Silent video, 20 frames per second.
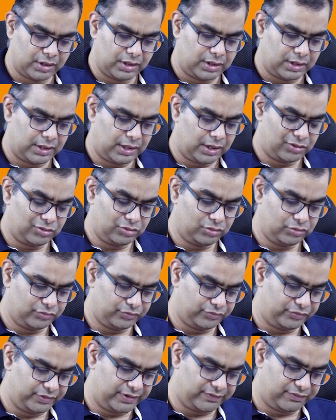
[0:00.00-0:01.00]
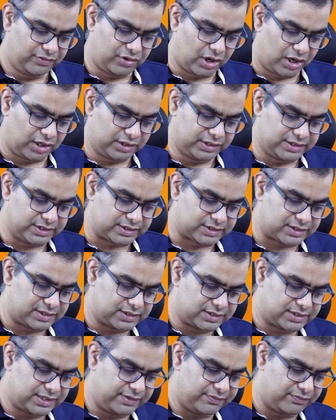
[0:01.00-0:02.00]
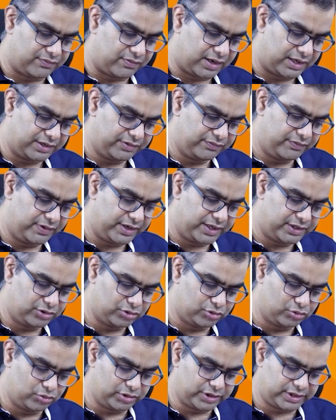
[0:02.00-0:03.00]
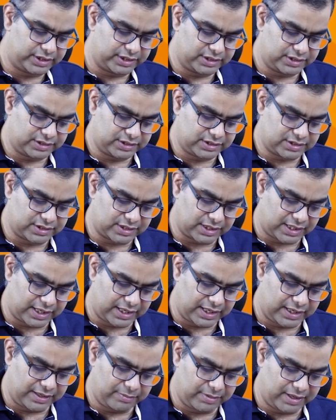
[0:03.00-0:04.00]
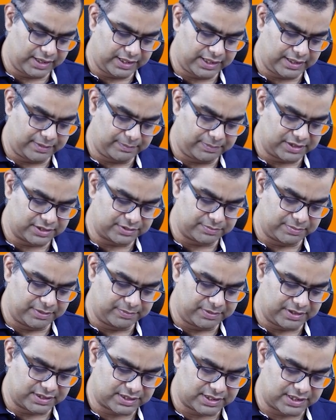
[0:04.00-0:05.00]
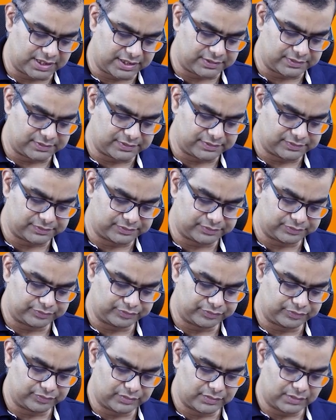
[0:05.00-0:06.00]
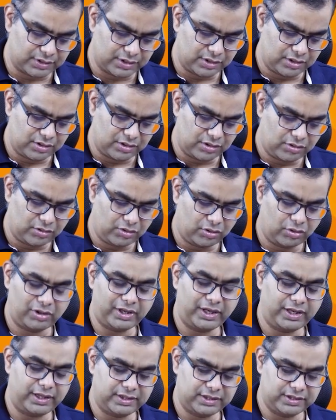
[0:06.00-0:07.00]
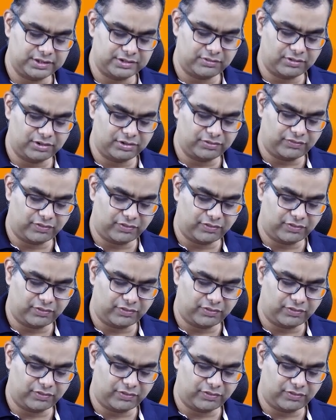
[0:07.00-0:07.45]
Now we have got this. See, one way to do it is A by A plus B plus C, okay, is equal to